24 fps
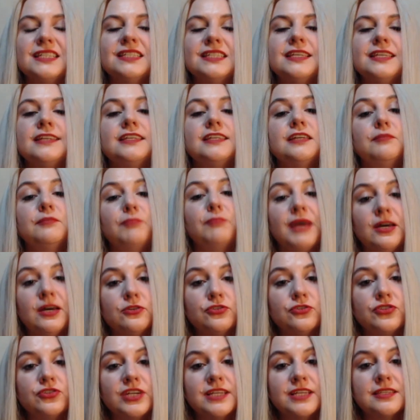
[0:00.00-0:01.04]
Setting
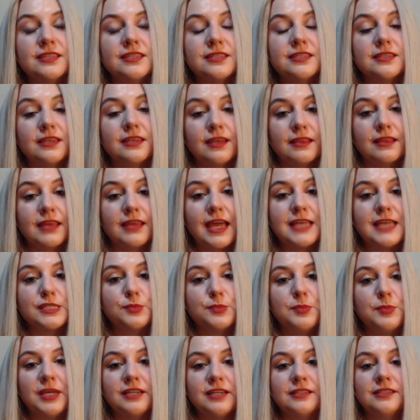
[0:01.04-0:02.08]
boundaries is another
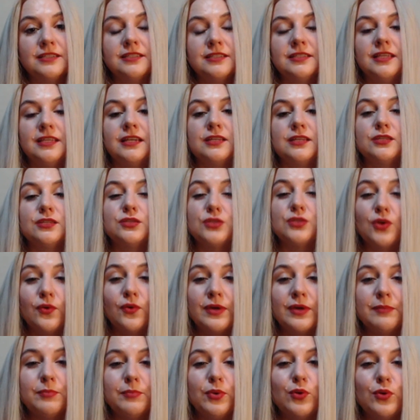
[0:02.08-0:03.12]
aspect that is so
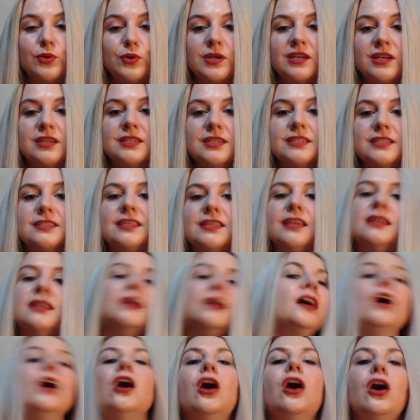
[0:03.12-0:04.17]
important, is that
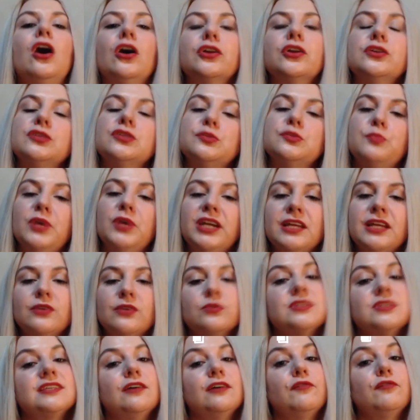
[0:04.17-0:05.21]
are you spreading
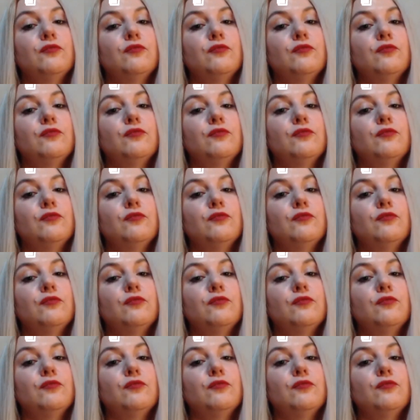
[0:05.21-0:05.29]
yourself